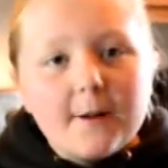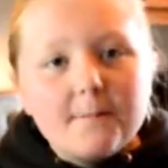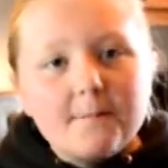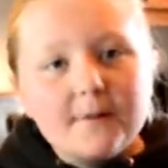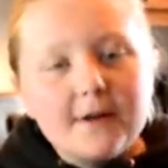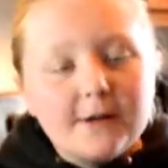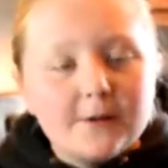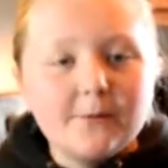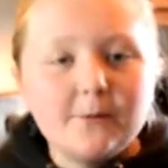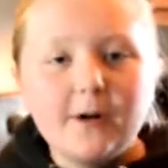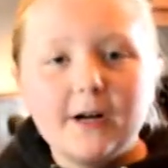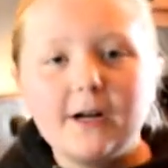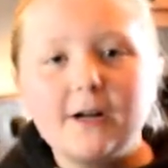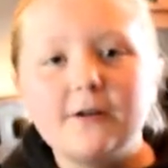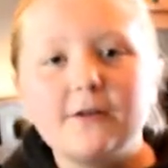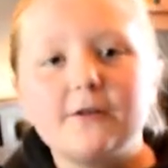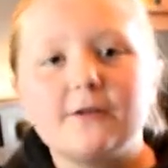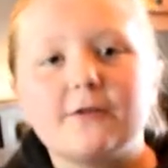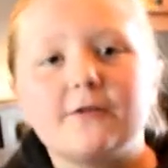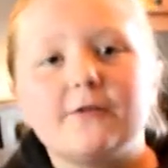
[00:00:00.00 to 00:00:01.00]

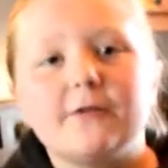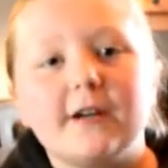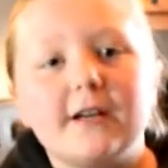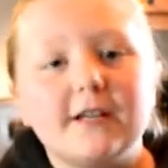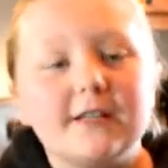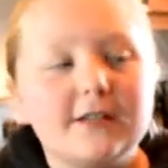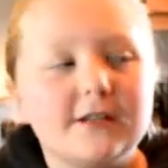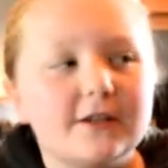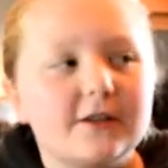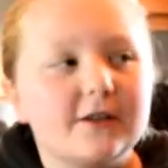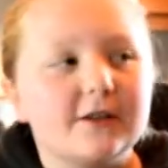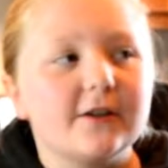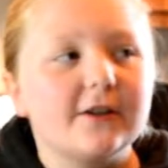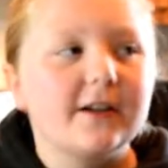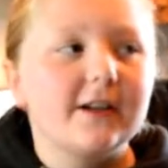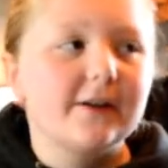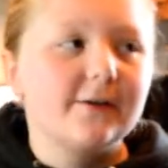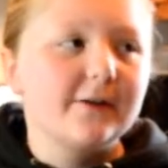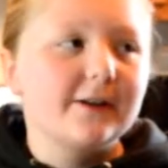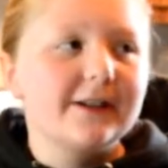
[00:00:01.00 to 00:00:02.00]
Meanwhile, your rice is
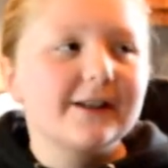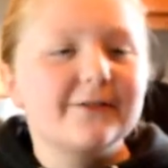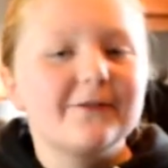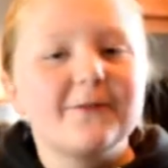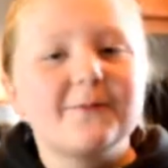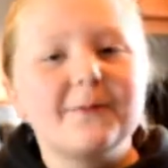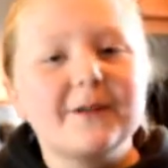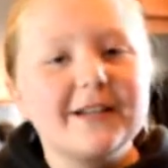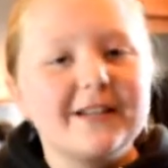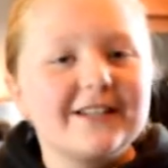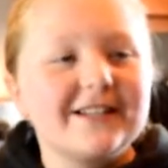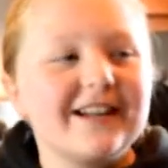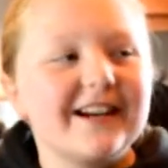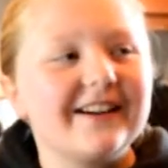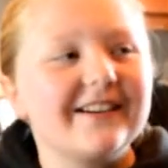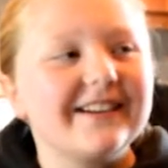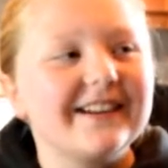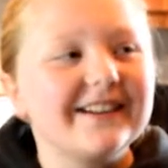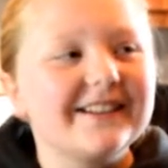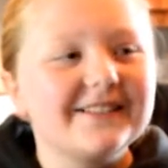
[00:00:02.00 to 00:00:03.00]
cooking. I want to give a big
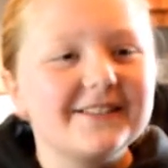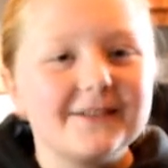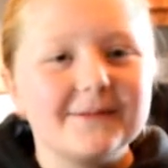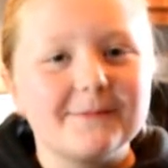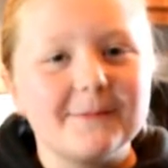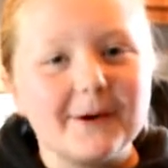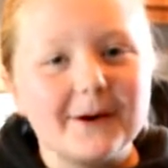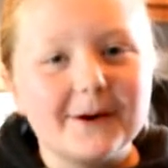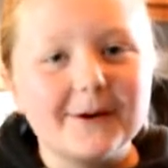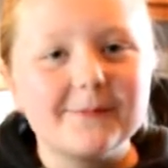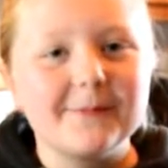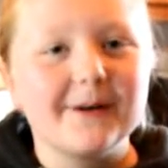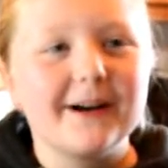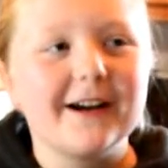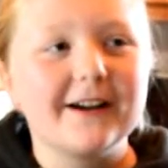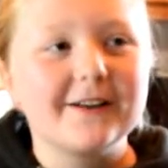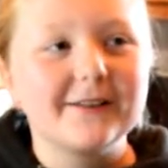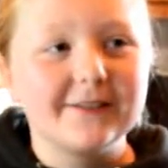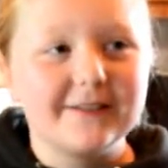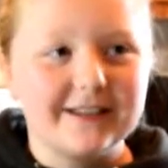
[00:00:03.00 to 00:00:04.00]
shout out to Mark
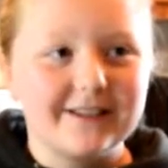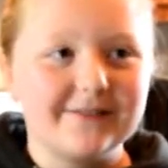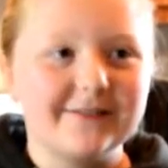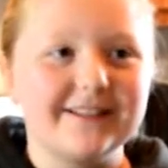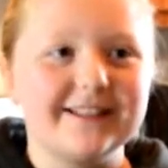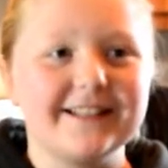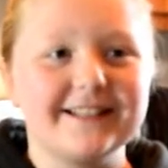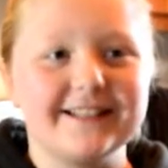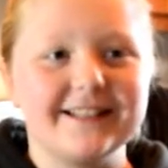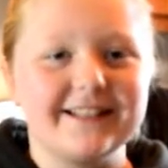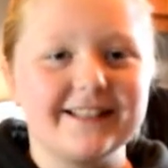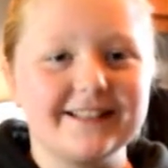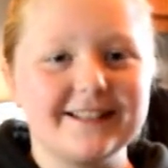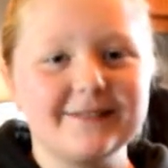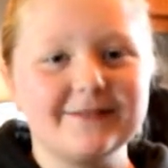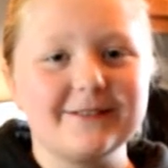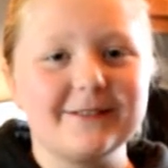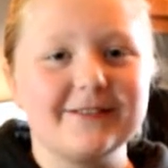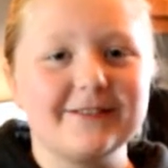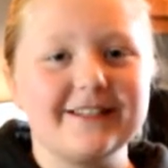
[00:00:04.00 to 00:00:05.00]
Bach, who gave me this
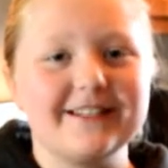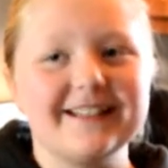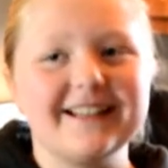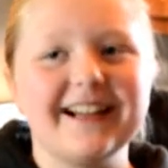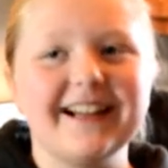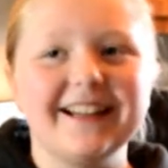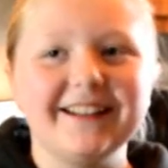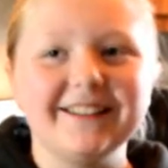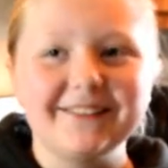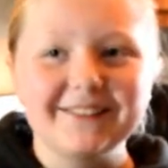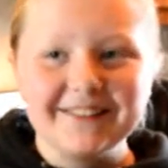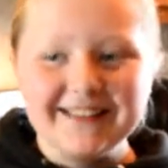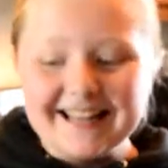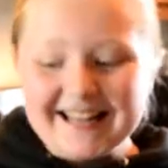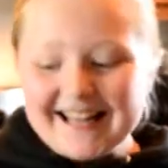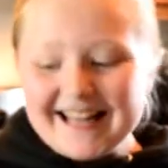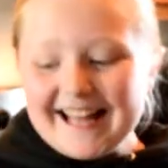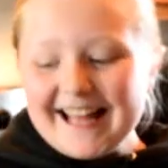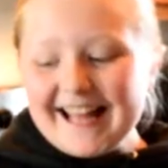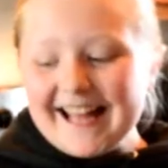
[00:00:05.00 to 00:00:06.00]
awesome sushi knife.
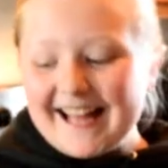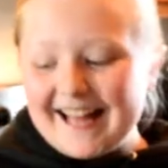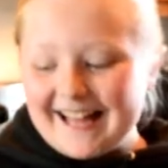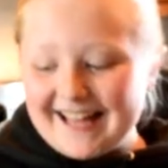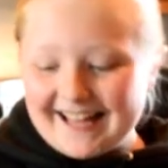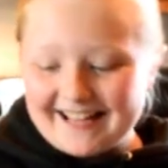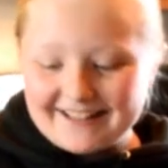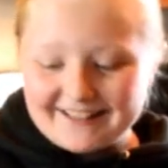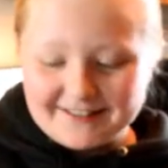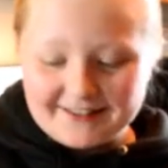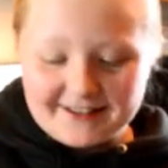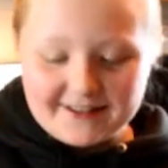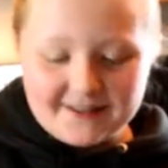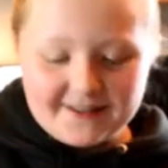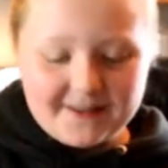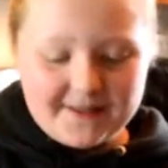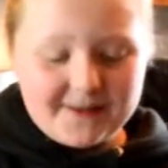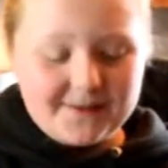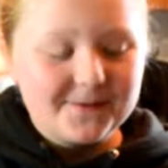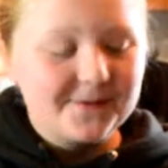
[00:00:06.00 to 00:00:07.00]
And
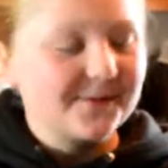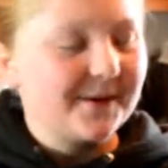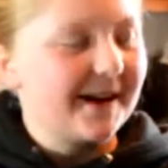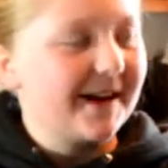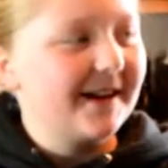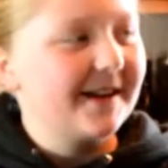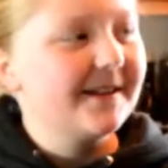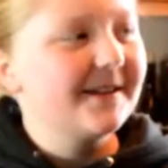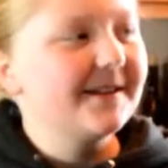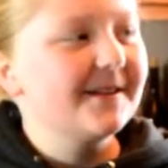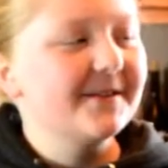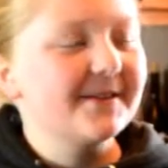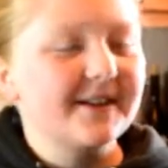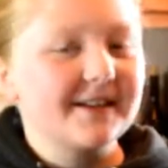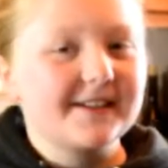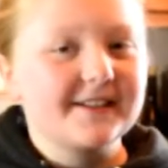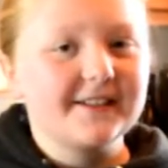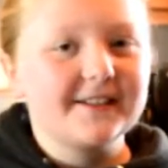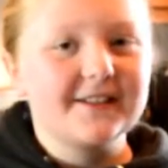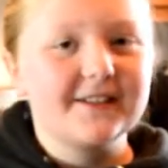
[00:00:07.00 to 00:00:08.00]
while your
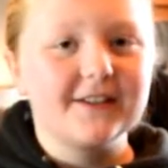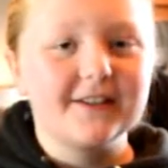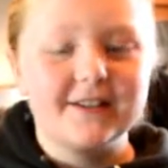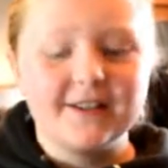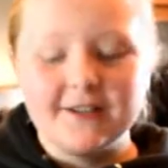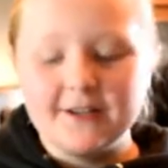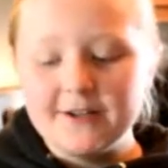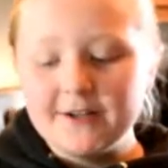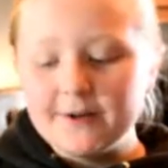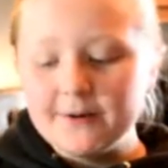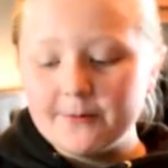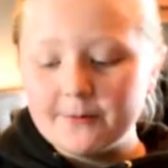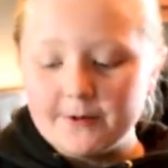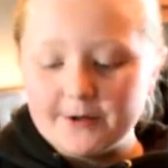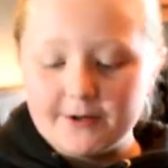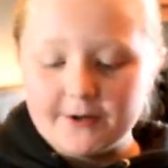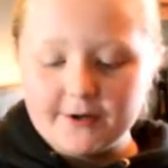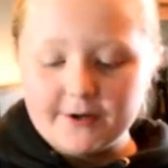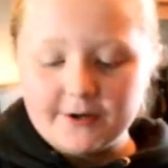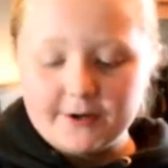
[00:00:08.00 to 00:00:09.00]
rice is cooking,
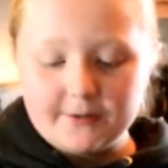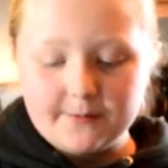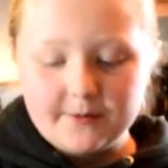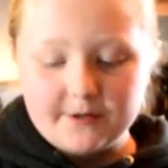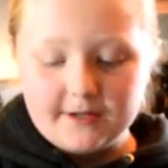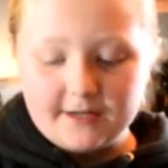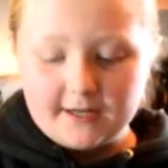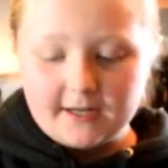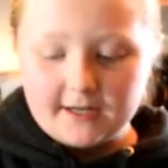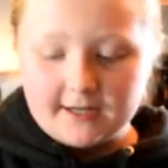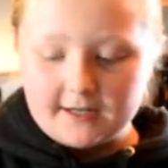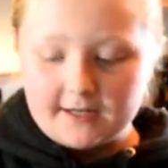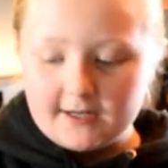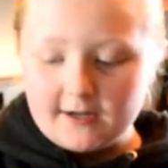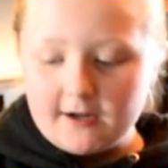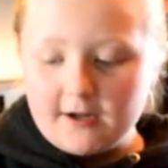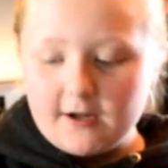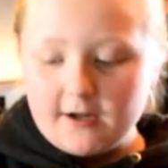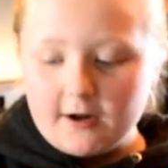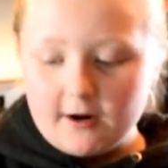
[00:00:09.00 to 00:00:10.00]
we are going to be cutting
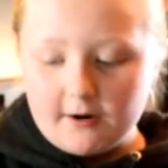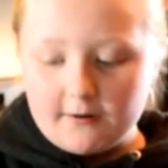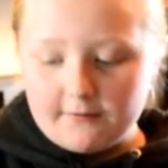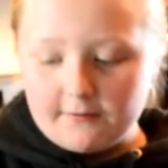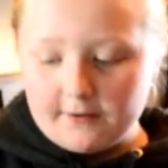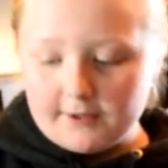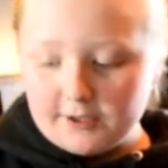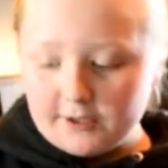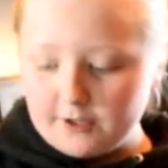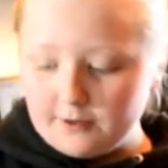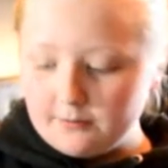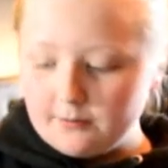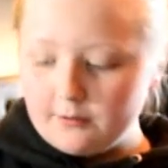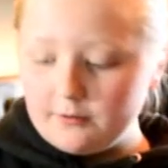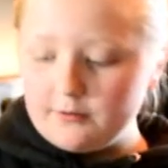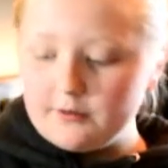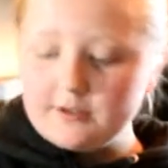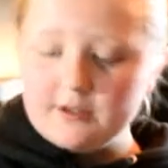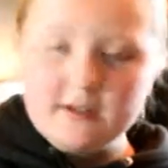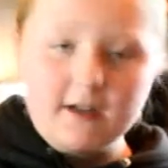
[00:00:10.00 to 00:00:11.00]
our
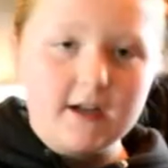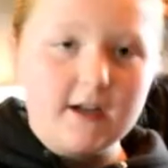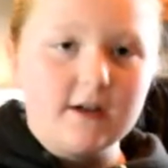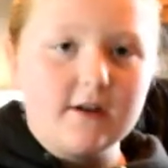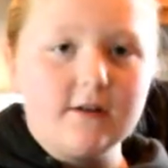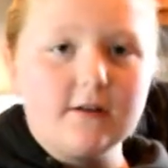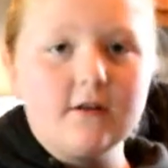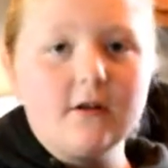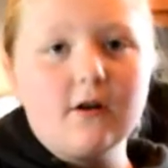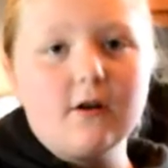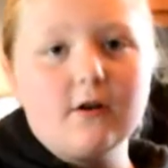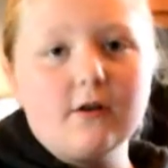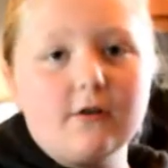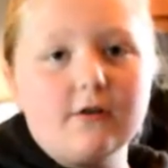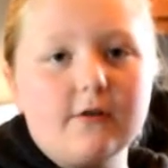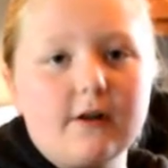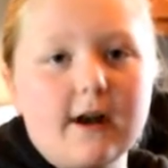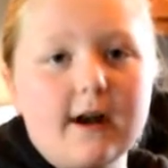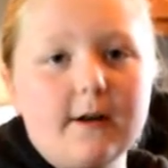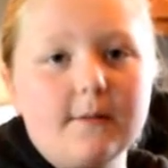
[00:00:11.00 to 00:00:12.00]
vegetables and our
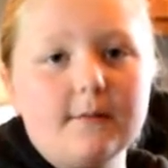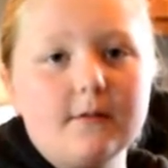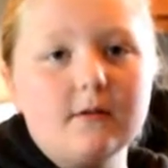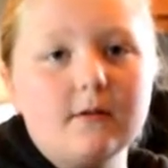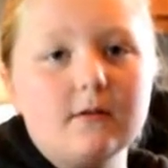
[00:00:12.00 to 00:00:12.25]
crab.